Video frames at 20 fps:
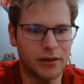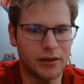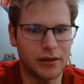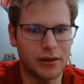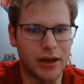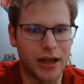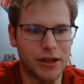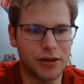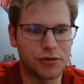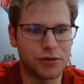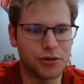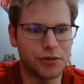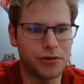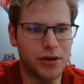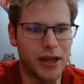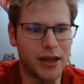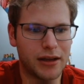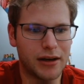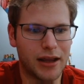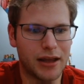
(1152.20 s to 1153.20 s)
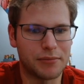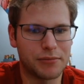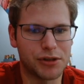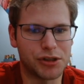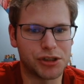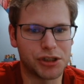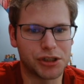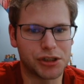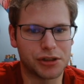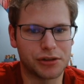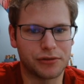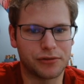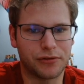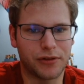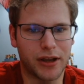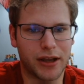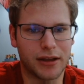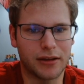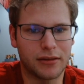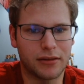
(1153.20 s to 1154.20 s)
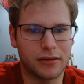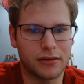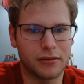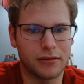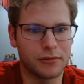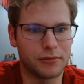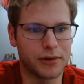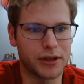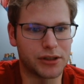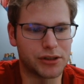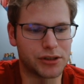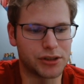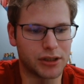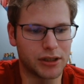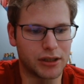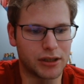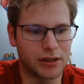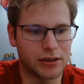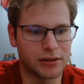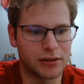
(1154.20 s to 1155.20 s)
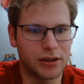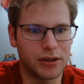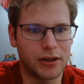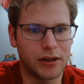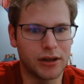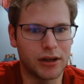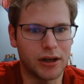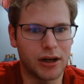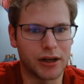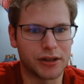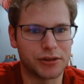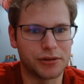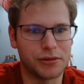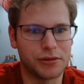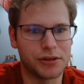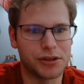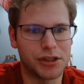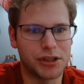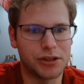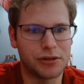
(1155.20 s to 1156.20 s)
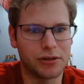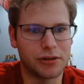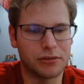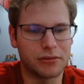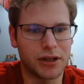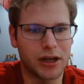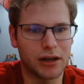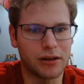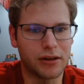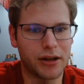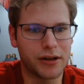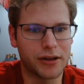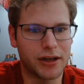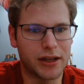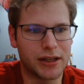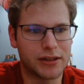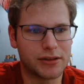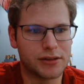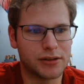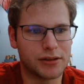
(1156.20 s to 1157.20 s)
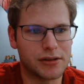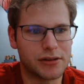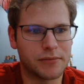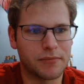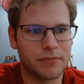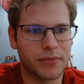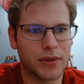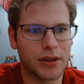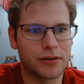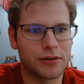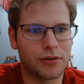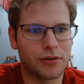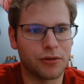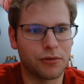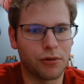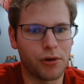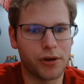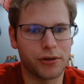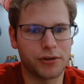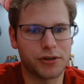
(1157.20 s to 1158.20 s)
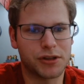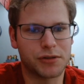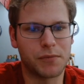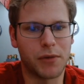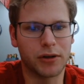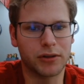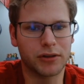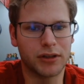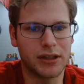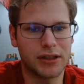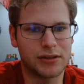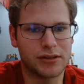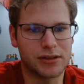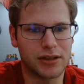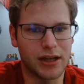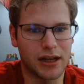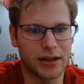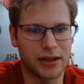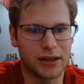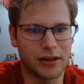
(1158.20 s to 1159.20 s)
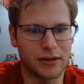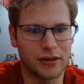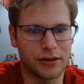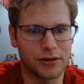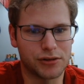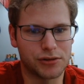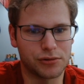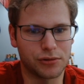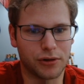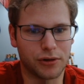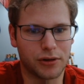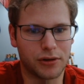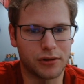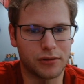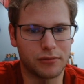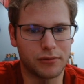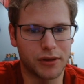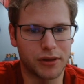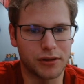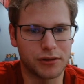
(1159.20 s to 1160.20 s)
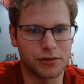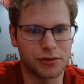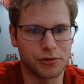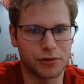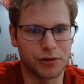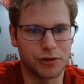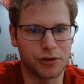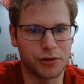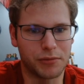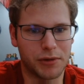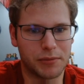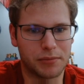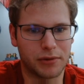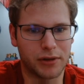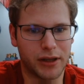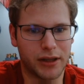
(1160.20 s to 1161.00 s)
And you do hit a Magician of Faith, which Hakutuji, you got a lot of good answers. Royal smartly setting their Sork with the Tsukiyomi play.